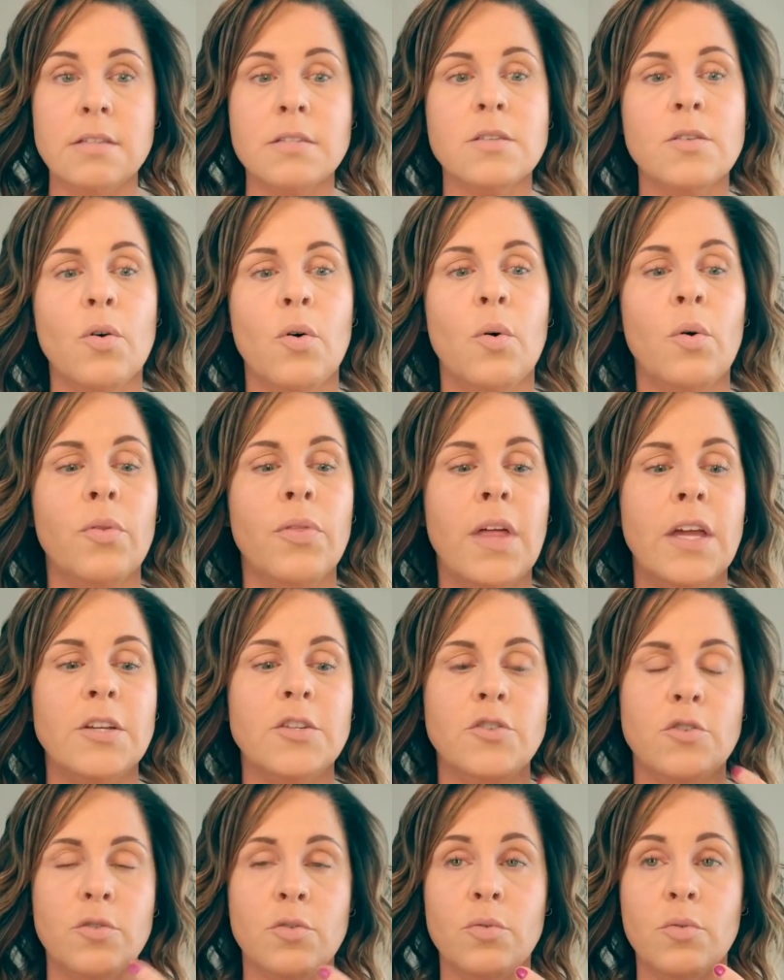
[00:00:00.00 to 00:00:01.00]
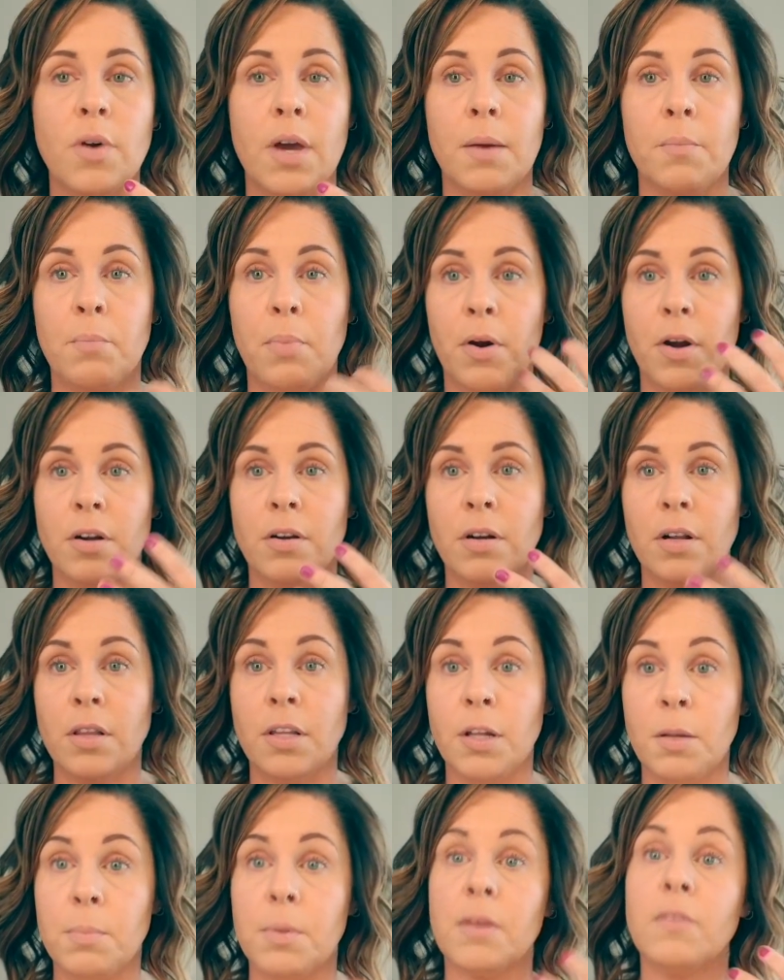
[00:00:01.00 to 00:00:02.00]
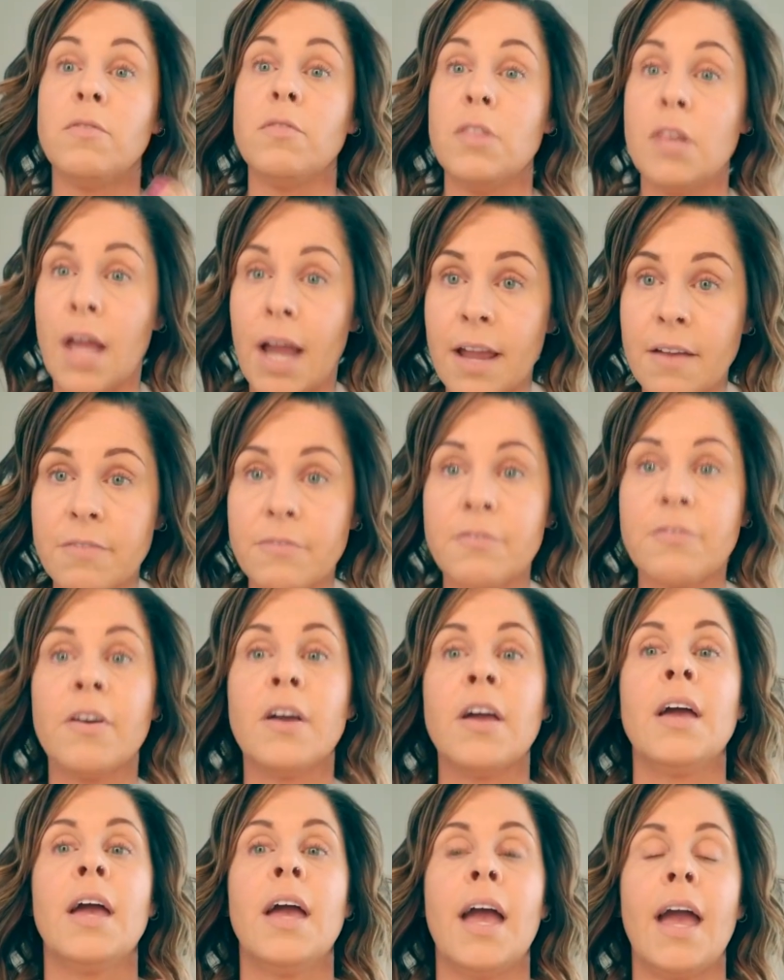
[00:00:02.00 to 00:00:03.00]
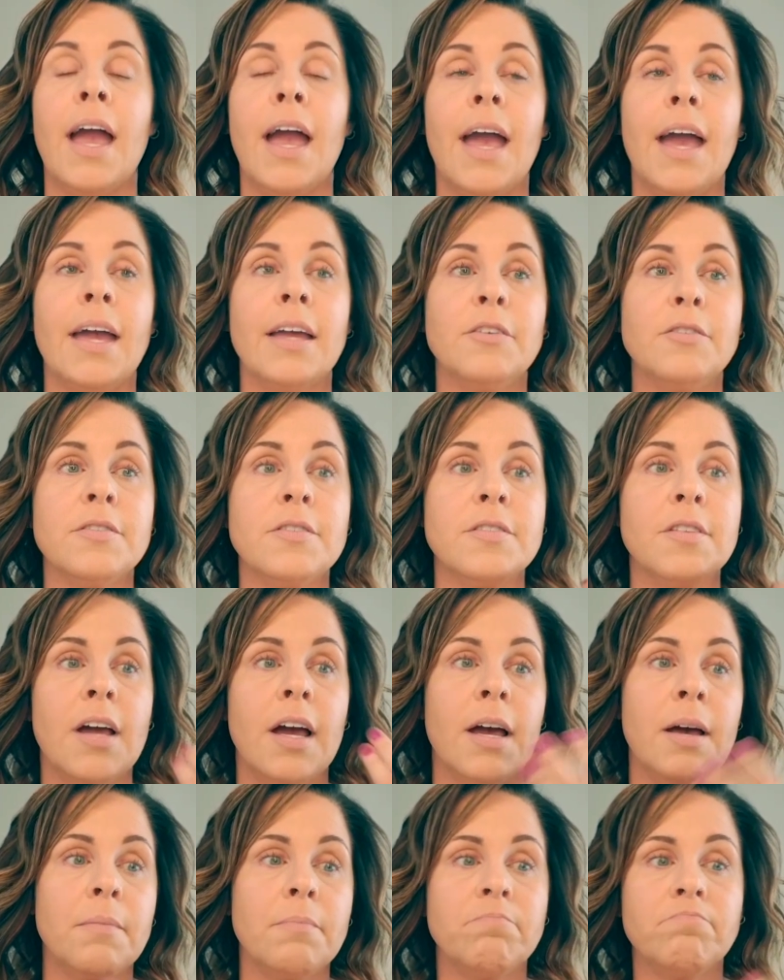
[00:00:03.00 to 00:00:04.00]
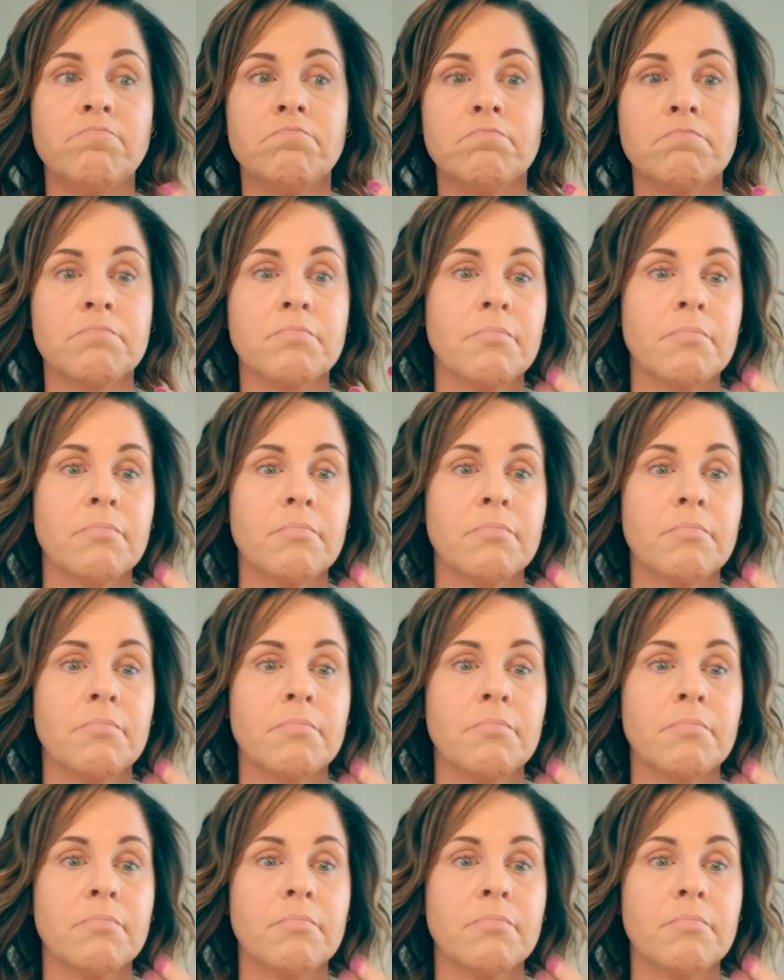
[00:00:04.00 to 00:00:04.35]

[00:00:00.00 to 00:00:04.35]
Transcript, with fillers: So they do impart a little bit of life and um,